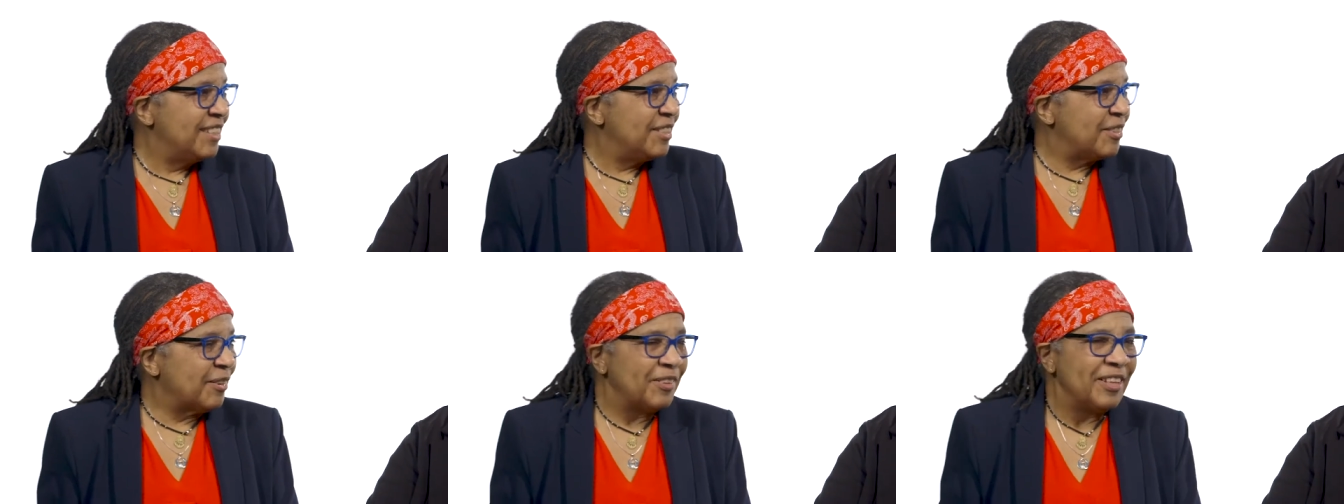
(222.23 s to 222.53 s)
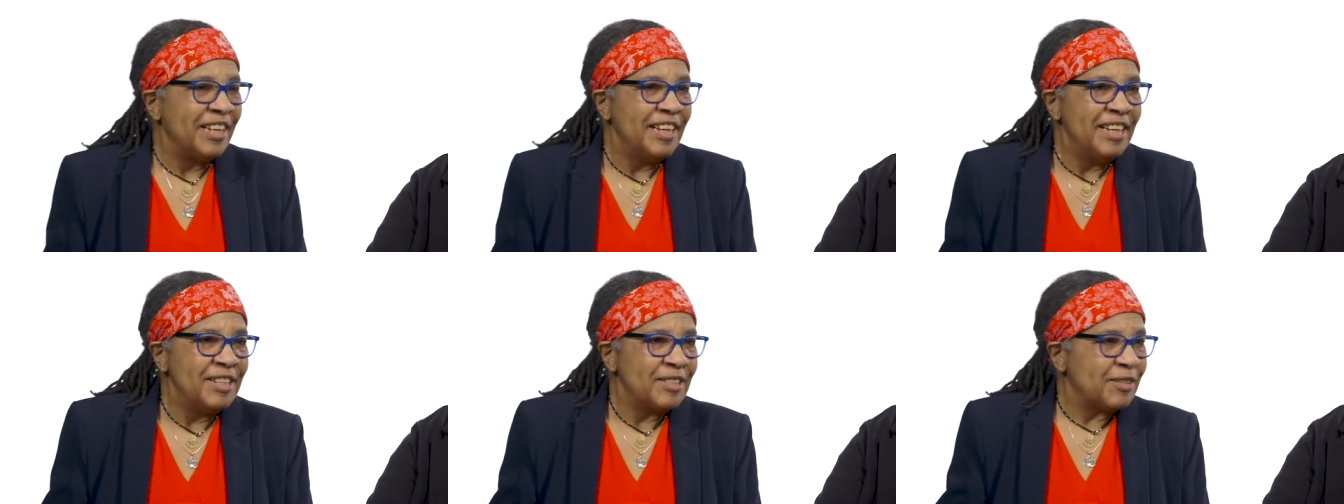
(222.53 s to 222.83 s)
So
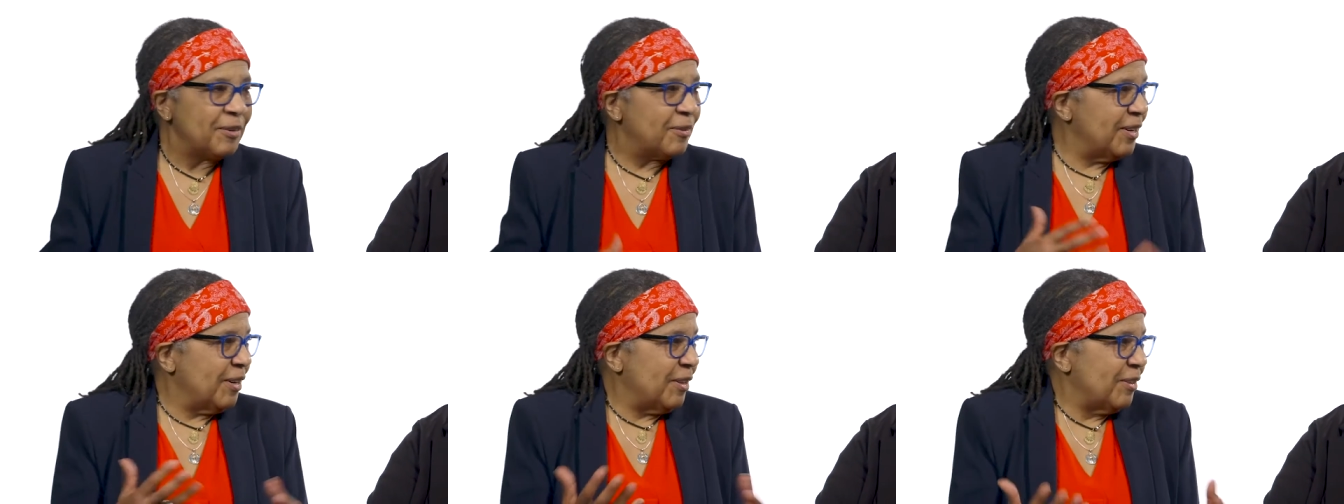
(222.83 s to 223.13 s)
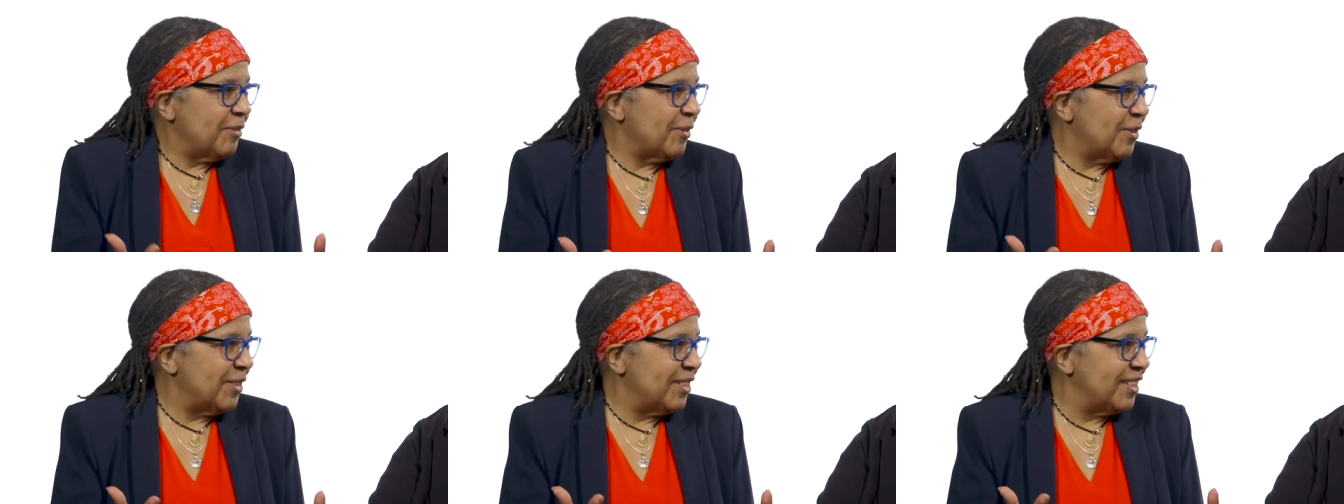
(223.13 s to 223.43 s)
in other
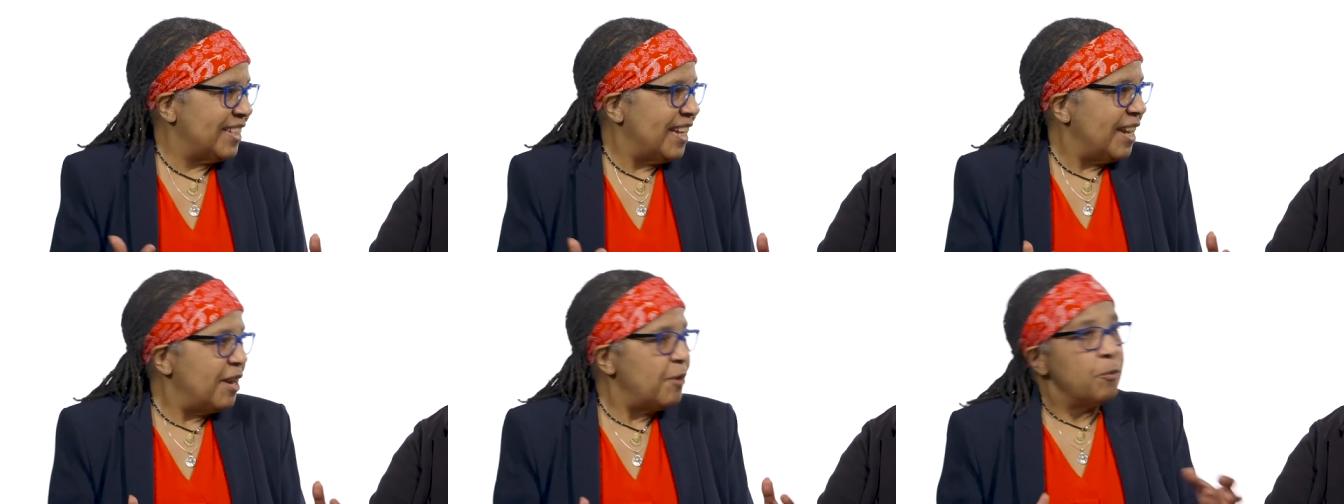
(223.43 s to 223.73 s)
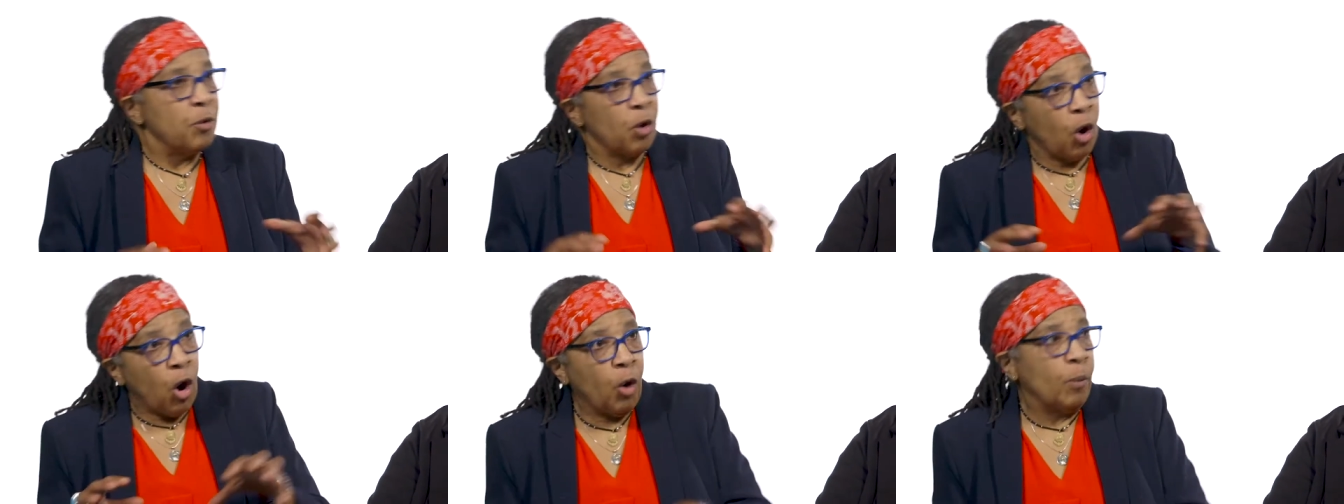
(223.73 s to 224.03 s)
words,
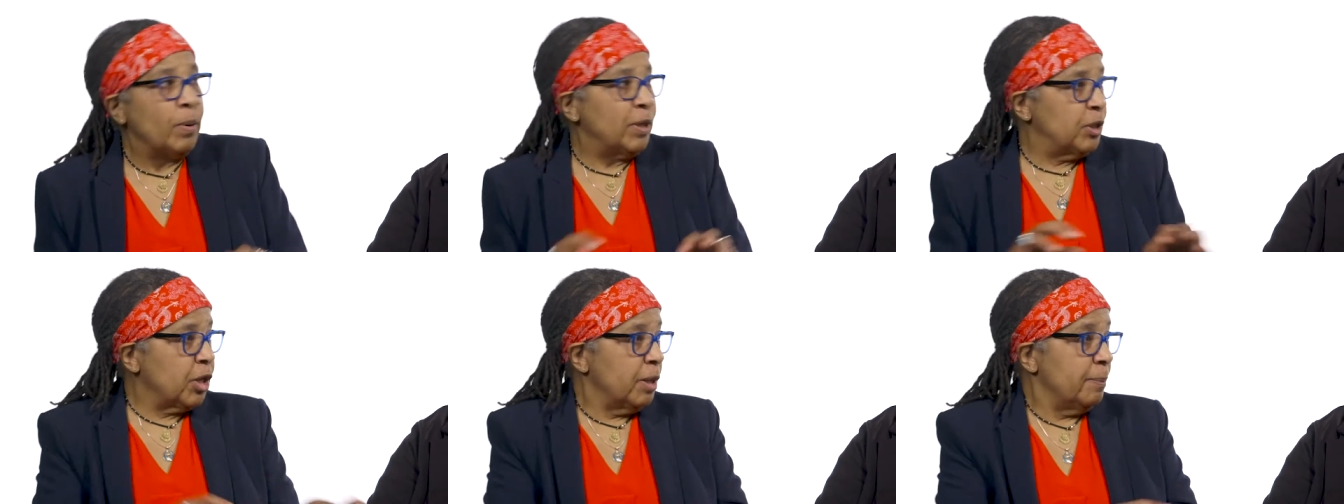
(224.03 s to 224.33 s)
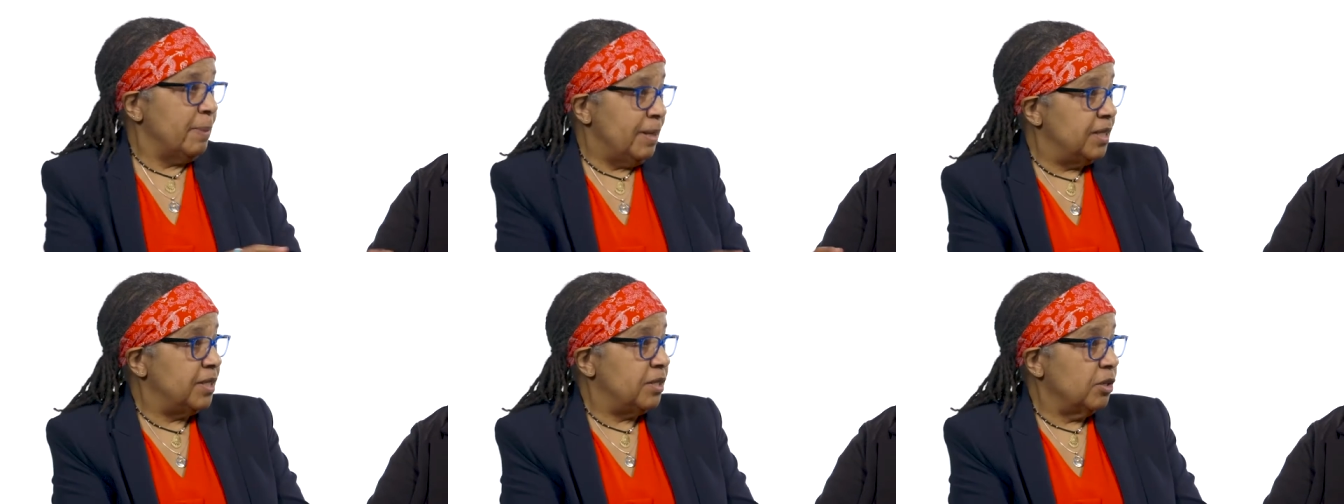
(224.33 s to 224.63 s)
we're always going
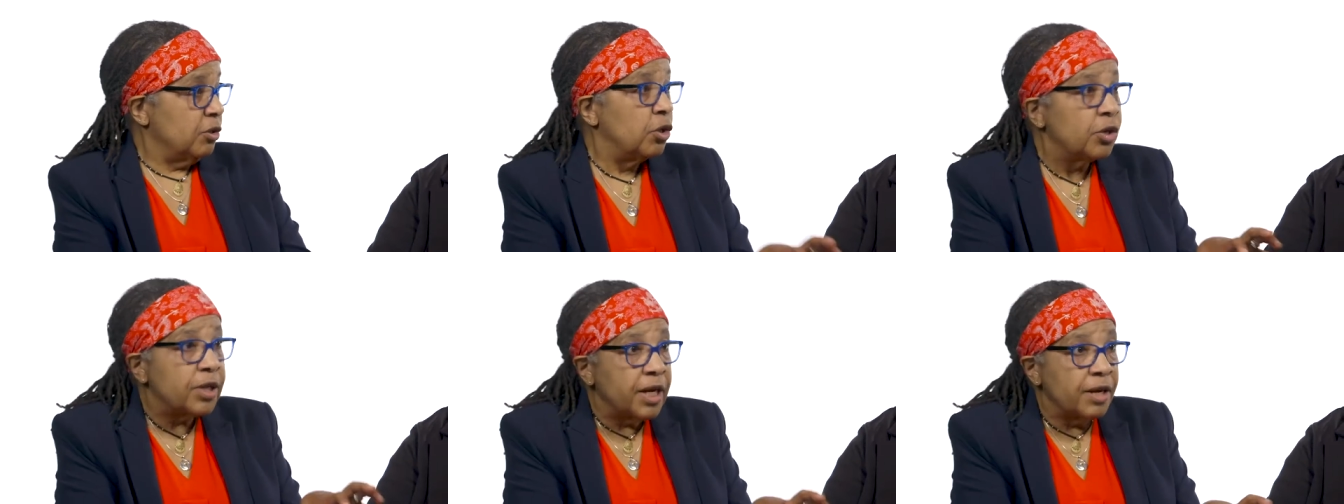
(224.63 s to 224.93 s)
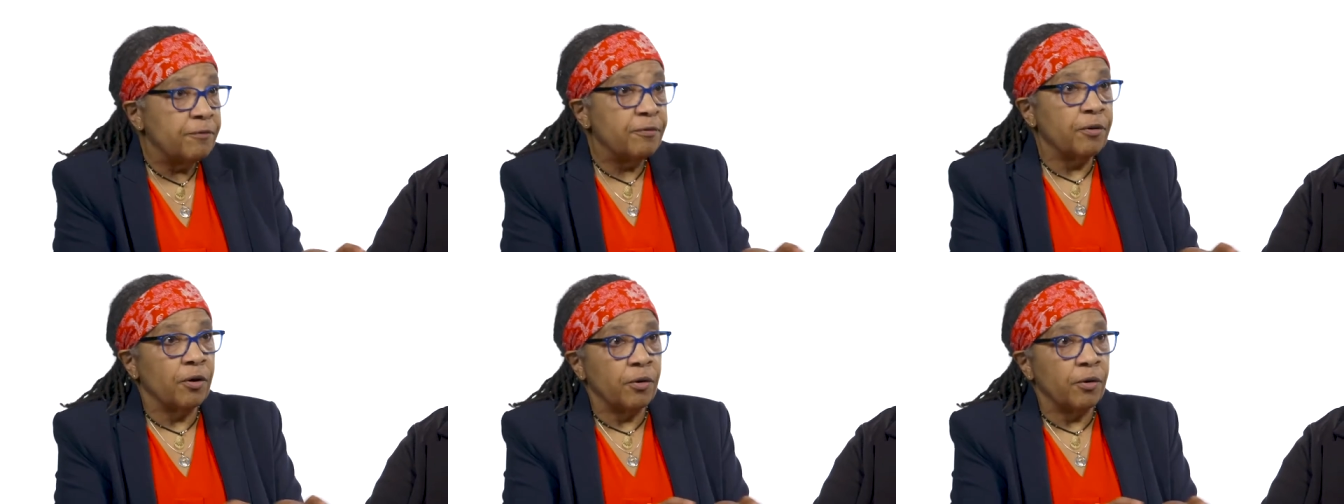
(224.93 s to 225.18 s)
to be looking for,